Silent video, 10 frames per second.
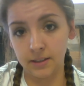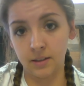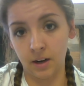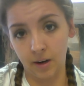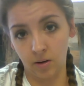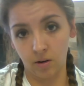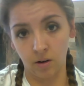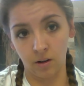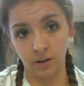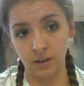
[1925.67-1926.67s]
got
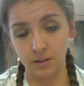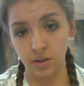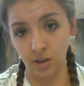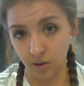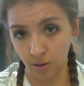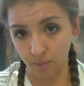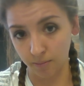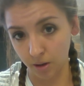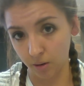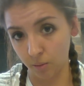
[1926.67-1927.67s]
alcohol in it so you don't
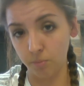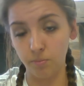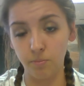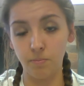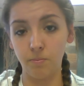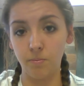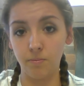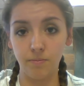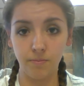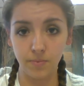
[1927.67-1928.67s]
blow
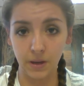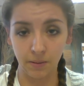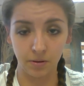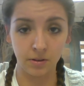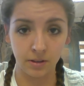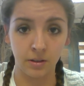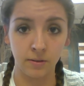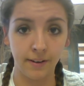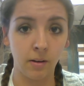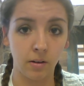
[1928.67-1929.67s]
a percentage of
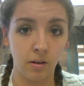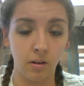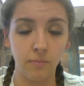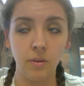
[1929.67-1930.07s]
alcohol.